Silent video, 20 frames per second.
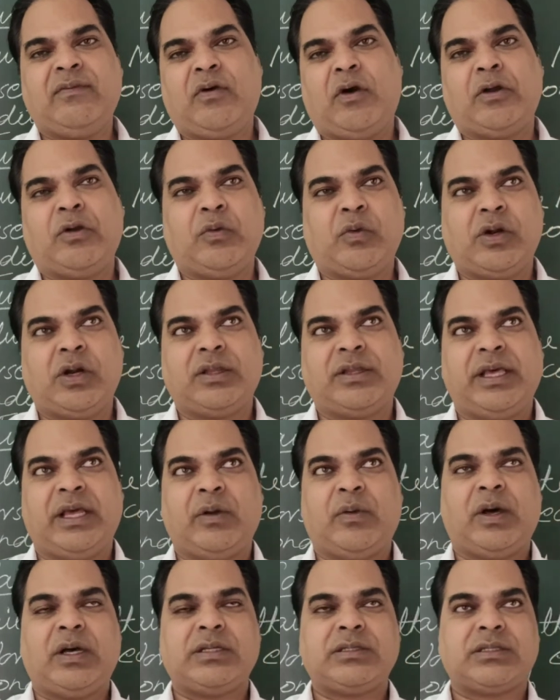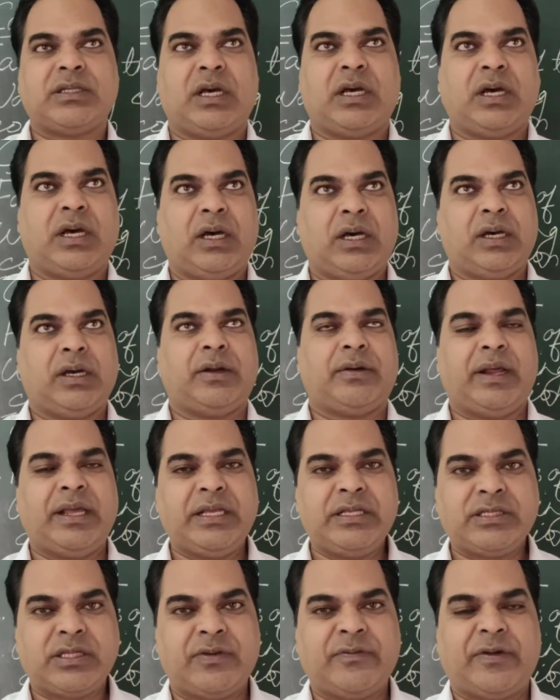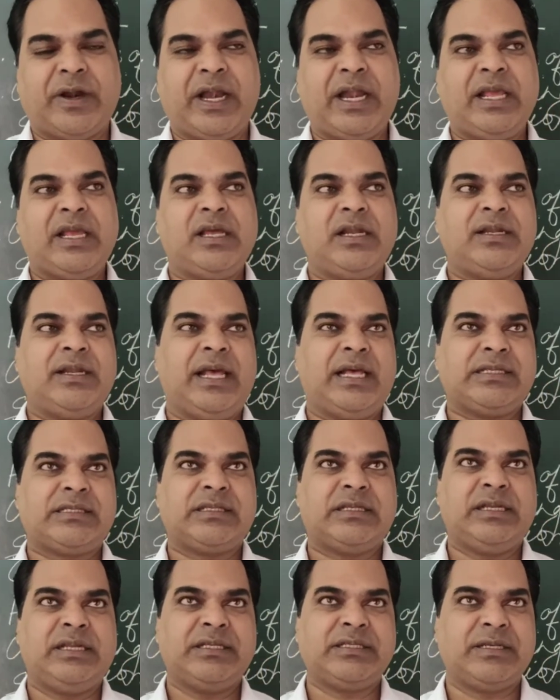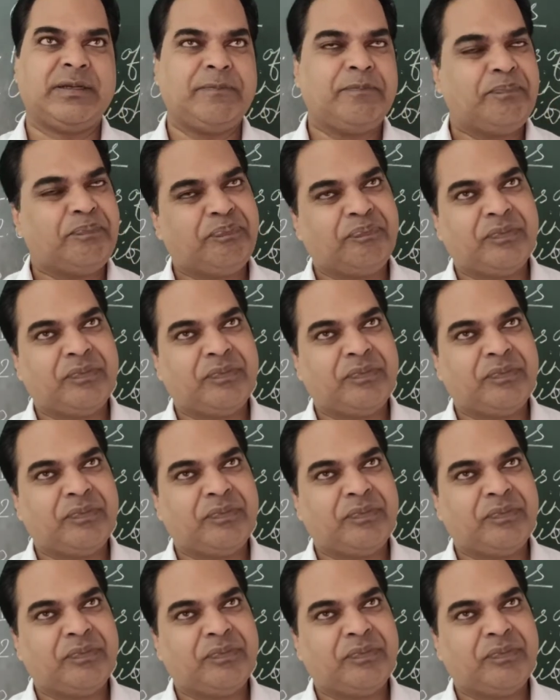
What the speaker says: onward there was a rise of radical nationalism.